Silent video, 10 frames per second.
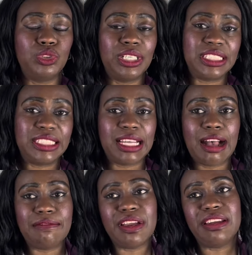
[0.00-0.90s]
dresses
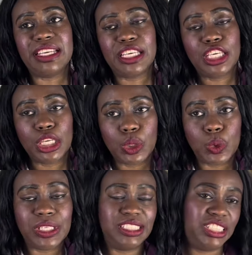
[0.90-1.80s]
that are very
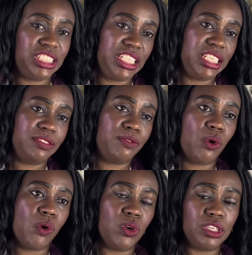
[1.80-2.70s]
cute and chic
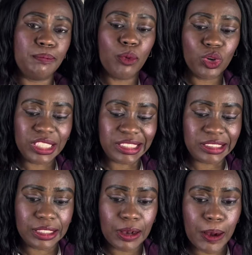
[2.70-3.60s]
for the
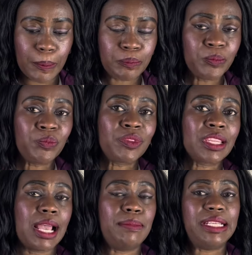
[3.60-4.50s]
modern,
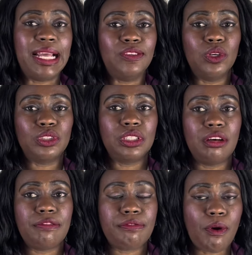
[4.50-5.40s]
they are not
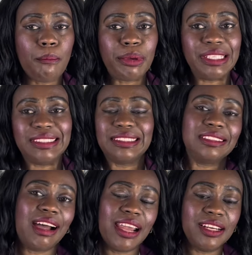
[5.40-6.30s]
frumpy
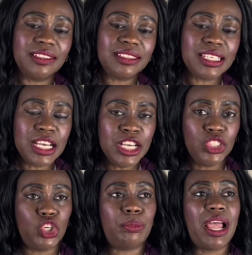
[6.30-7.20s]
styles,
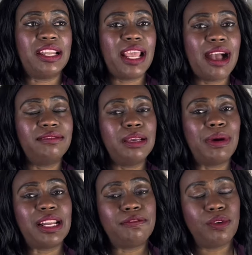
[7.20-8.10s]
and they have them
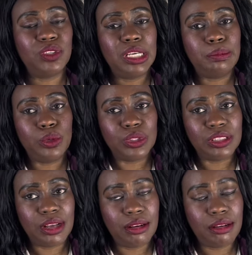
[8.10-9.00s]
at affordable
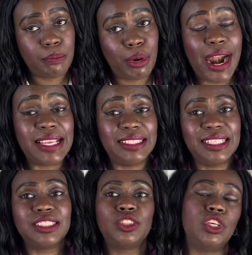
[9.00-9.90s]

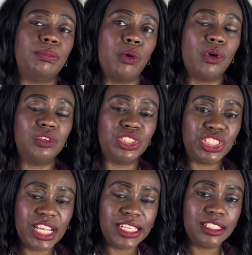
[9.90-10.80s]
prices. So you might want to
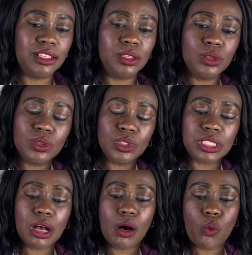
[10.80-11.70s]
check the
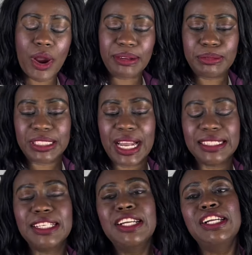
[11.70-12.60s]
Lulu's
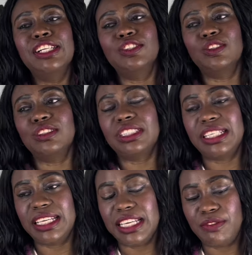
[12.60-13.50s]
website to
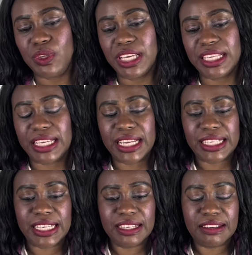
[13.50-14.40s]
see if you can
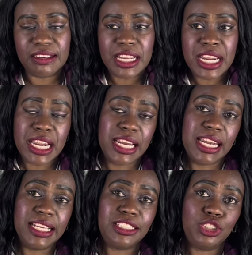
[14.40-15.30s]
get a
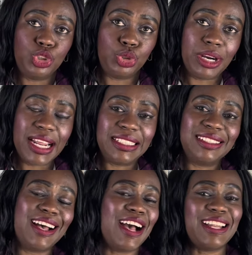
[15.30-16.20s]
lace dress.
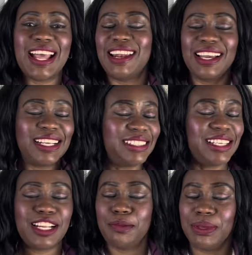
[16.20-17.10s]
And like I
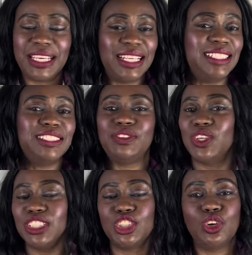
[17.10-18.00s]
said at the beginning, this
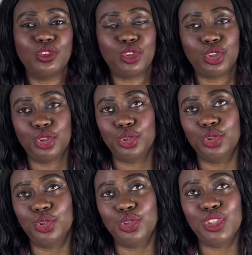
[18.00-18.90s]
video is not
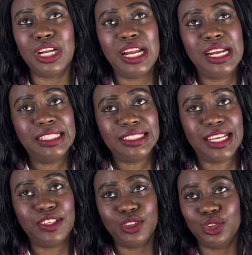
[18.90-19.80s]
to
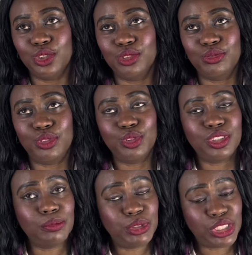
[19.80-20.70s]
tell you to do
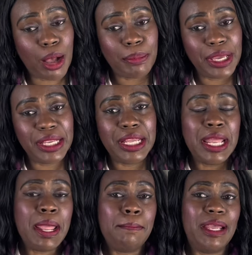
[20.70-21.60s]
some shopping,
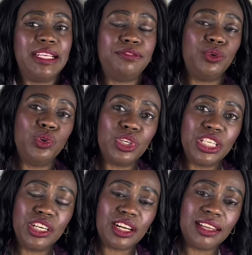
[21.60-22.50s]
but if you look
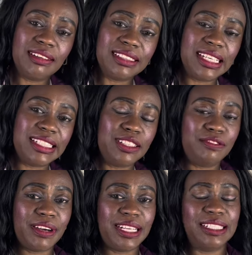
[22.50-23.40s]
in your closet and you
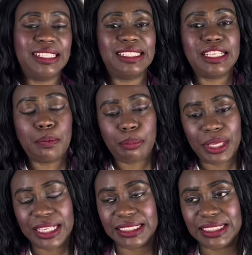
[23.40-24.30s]
find that there's any
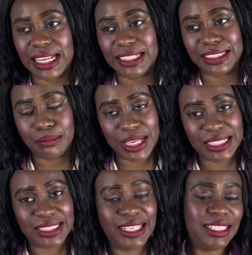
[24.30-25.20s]
piece that is
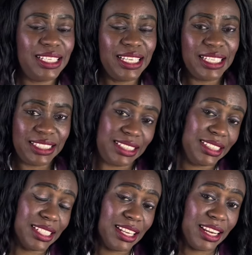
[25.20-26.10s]
missing and
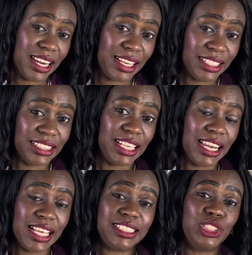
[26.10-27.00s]
it's a
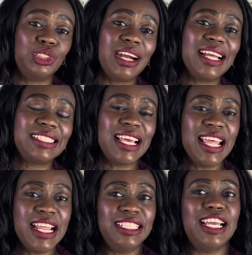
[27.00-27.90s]
lace dress,
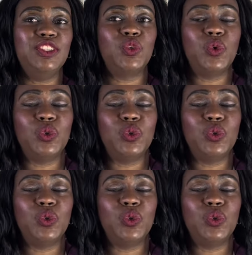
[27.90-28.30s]
then you